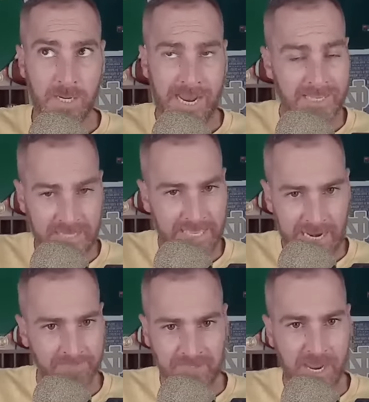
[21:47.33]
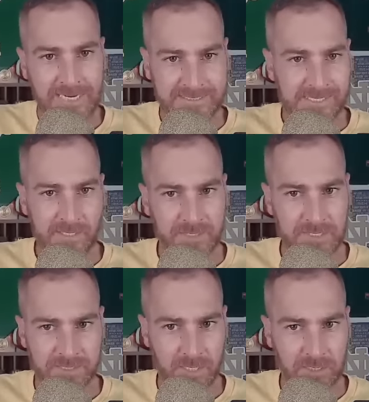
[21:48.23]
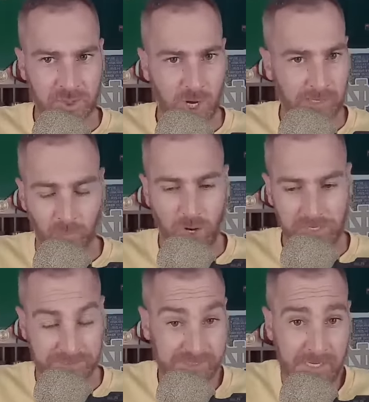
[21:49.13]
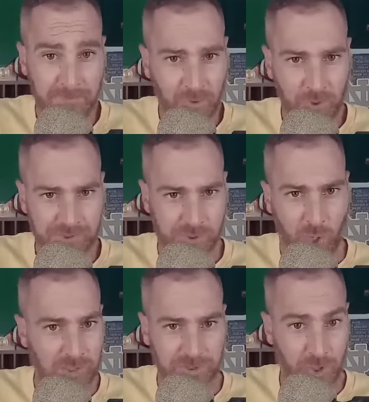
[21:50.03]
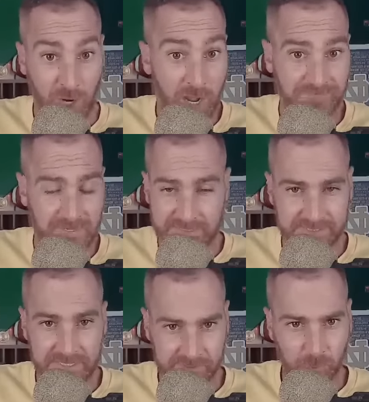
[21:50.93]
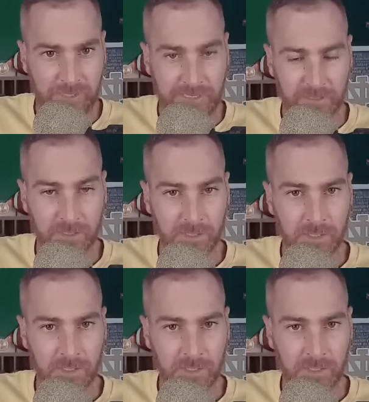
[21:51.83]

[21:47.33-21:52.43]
and then have the idea that he's going to try and run a similar structured offense this week.